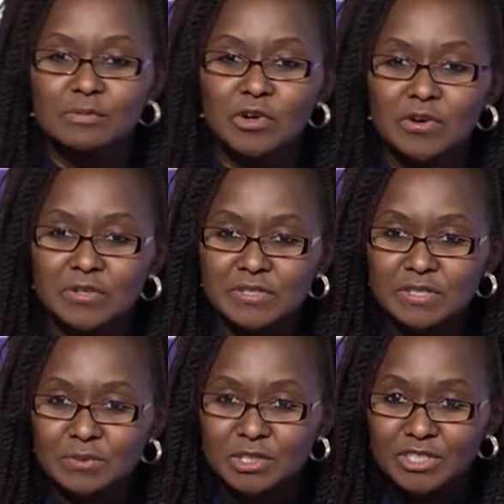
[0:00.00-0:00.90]

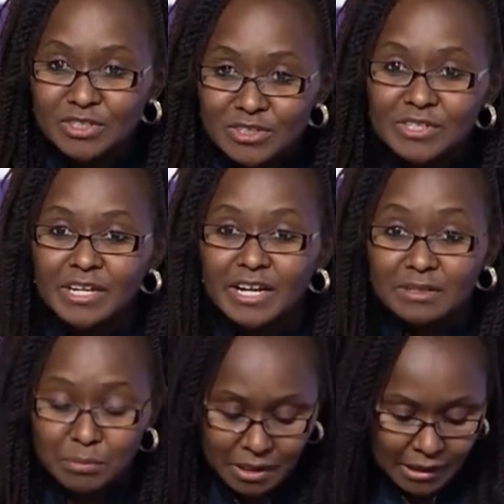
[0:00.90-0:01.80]
courses we teach here
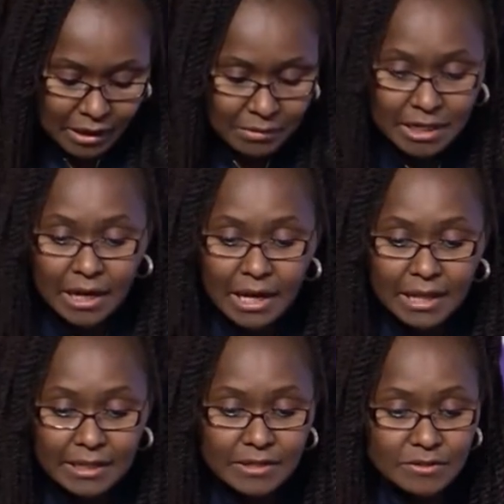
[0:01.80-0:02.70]
at Montgomery
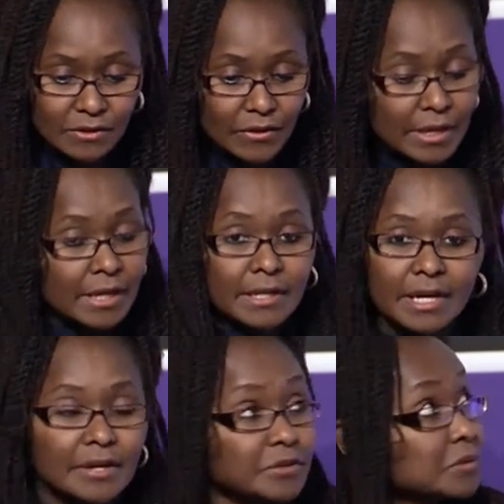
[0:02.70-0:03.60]
College.
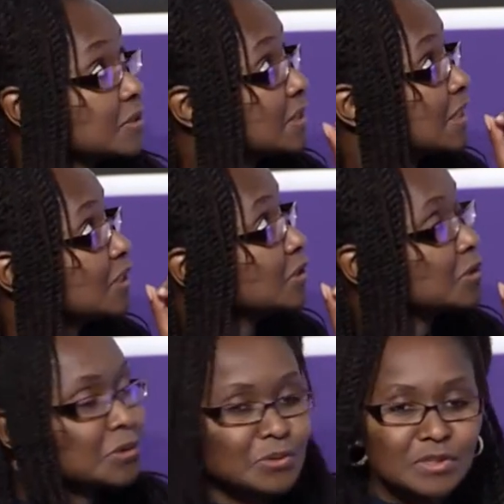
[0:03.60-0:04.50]
Now, you'll see
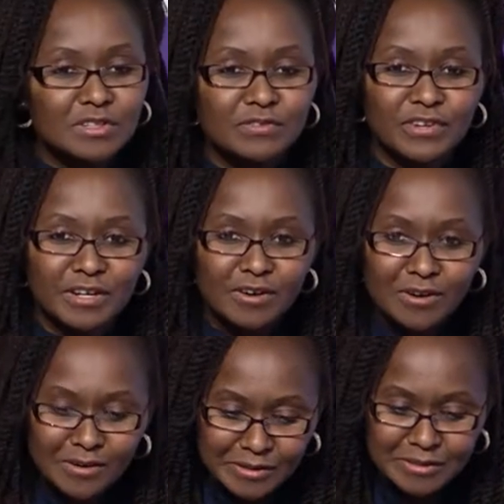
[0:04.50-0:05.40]
two different
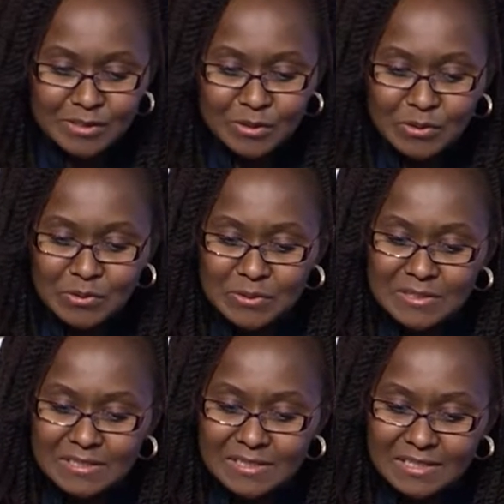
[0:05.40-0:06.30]
codes,
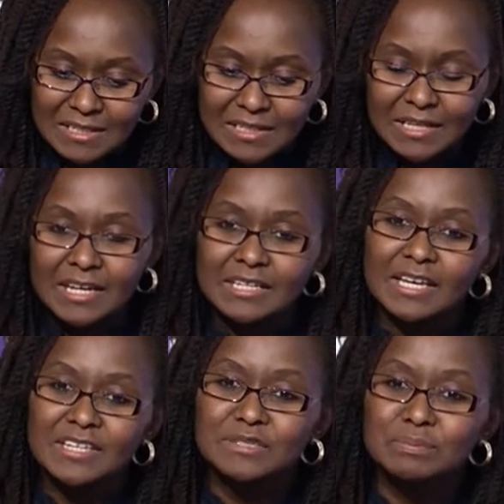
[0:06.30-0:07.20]
UCC and
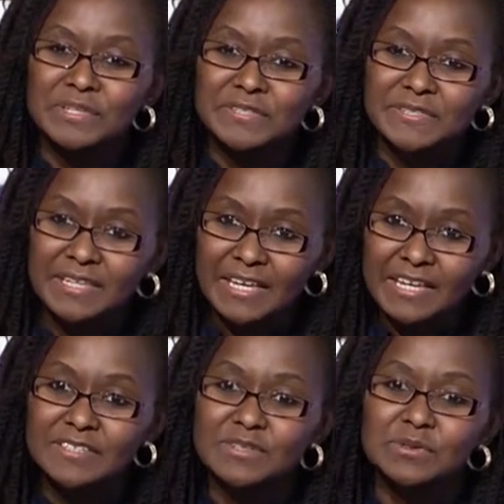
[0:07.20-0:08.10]

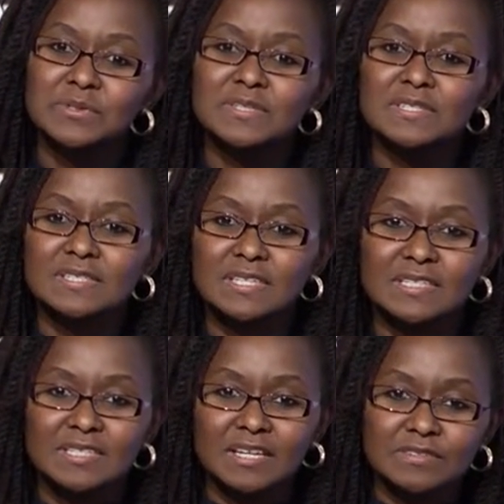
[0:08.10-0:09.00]
SPCH. UCC
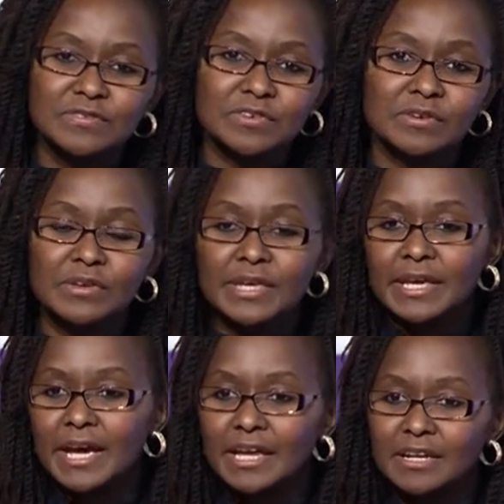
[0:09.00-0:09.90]
stands for
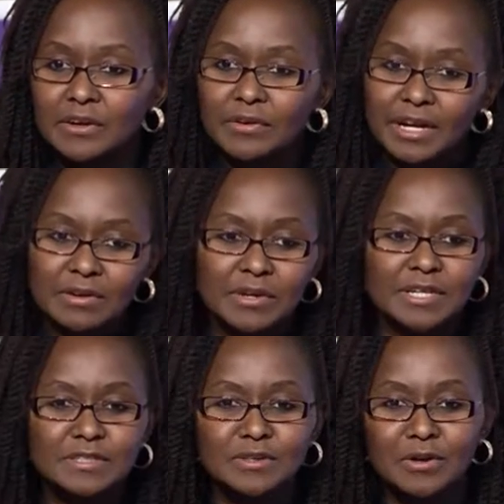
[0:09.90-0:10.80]

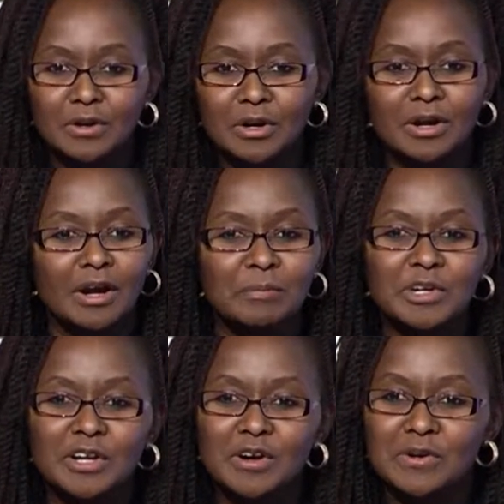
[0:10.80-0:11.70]
Undergraduate
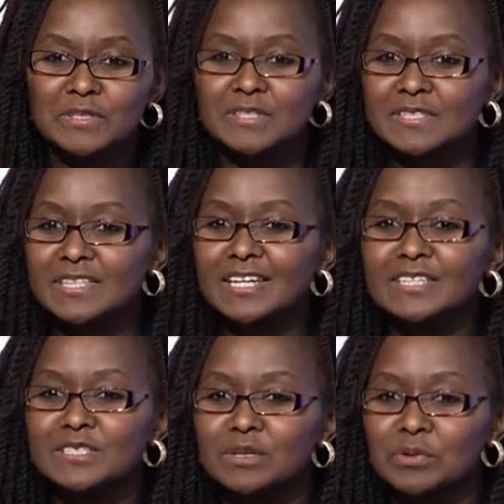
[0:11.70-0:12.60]
Common Courses. That
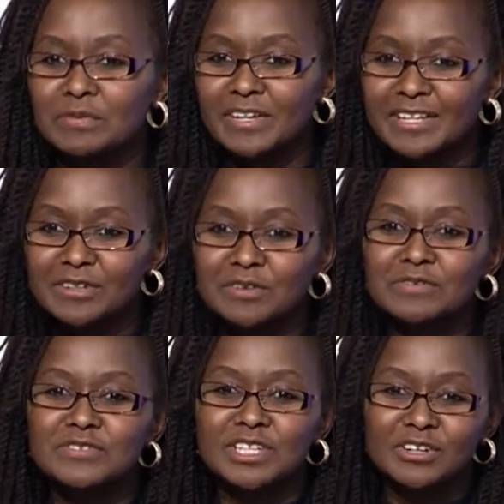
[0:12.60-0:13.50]
is equivalent
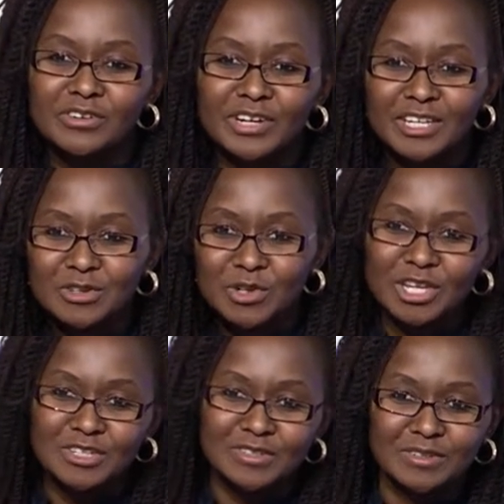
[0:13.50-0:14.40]
of general
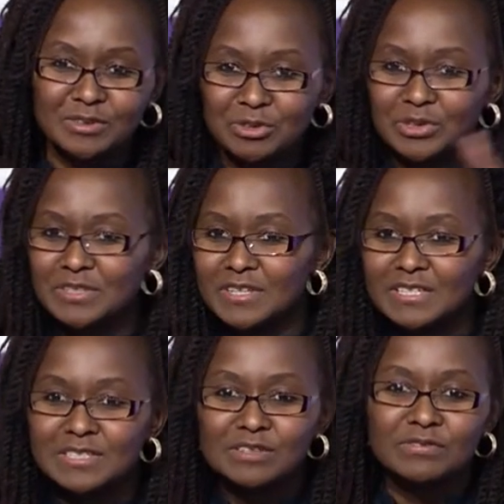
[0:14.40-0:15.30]
education. You know, it's
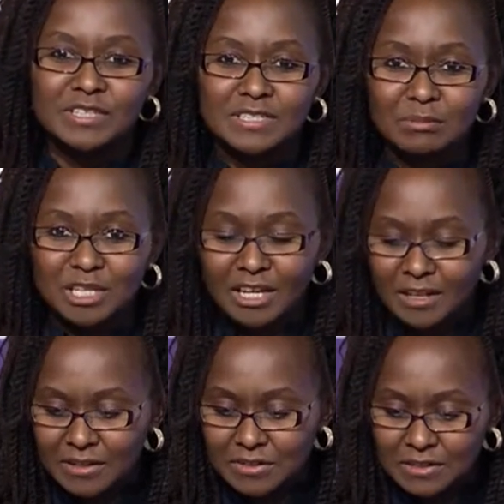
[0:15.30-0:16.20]
just different
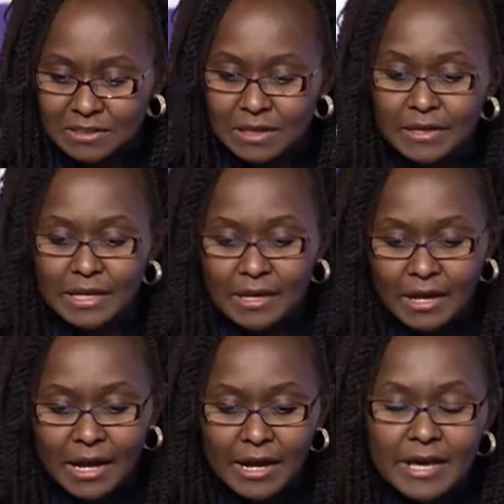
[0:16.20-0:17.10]
terminologies.
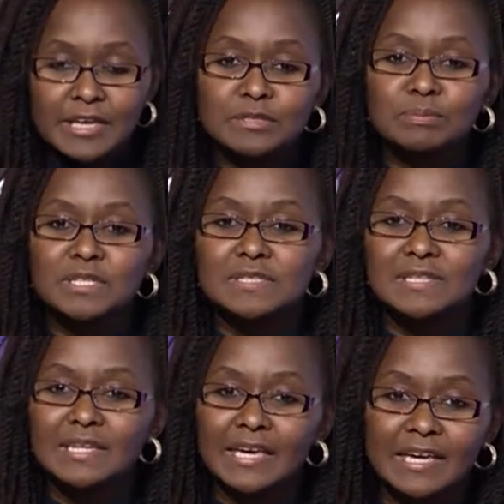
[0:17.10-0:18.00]
Uh,
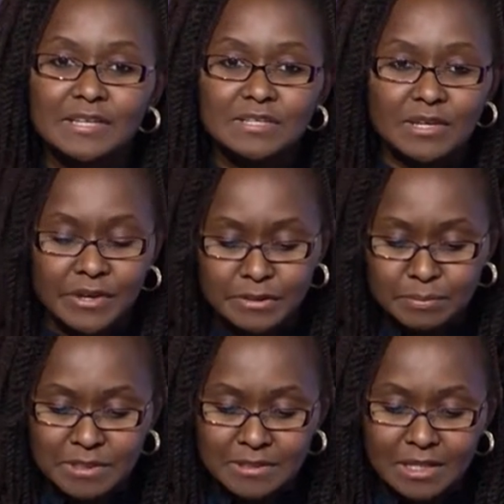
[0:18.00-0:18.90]
SPCH,
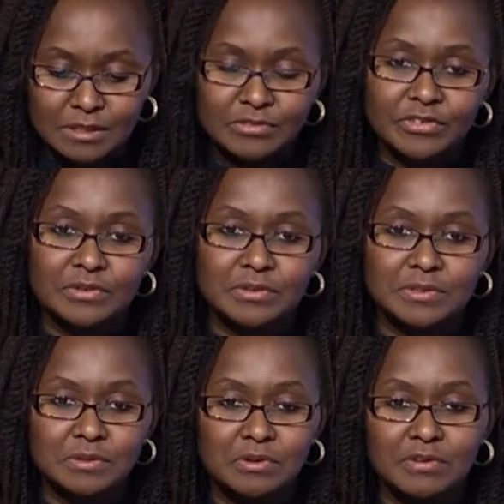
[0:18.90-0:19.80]
SP stands for
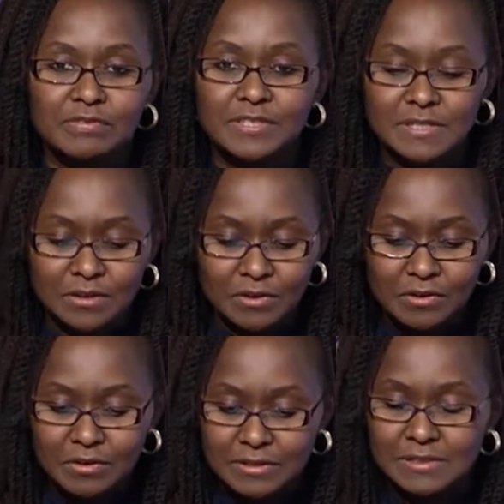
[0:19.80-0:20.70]
School of
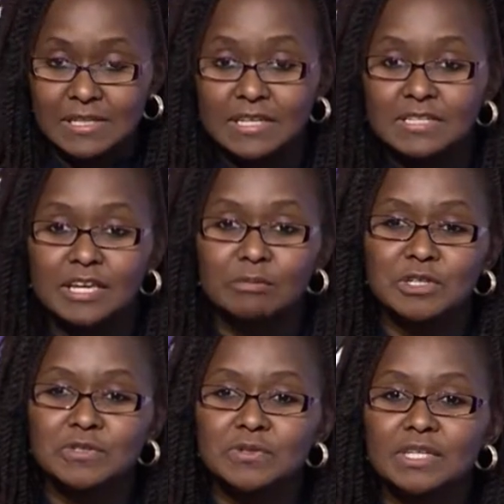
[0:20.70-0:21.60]
Physical, CH
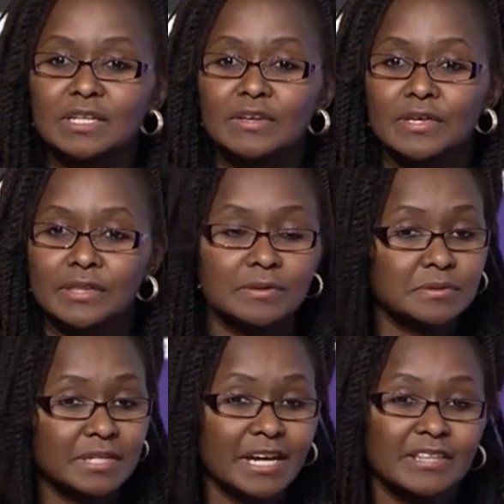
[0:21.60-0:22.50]
Chemistry.
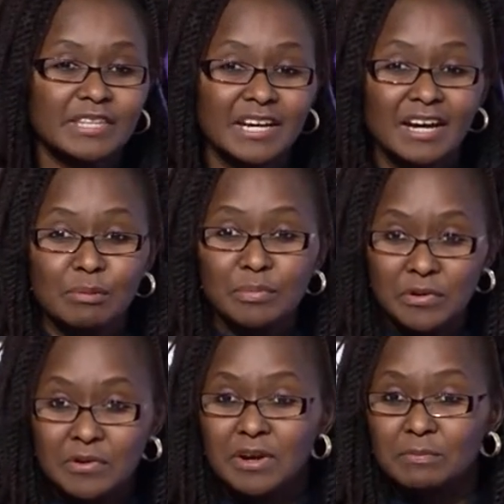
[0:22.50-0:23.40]
Those are the
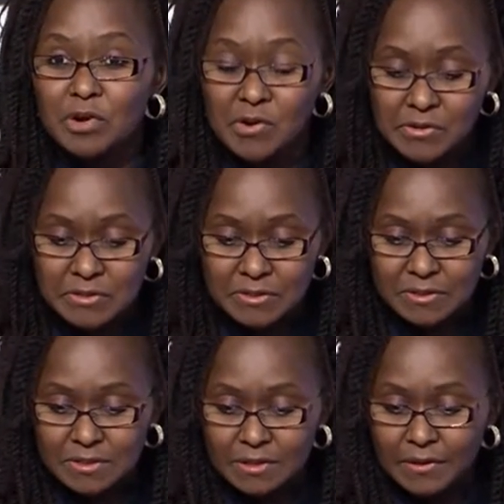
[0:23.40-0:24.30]
program courses.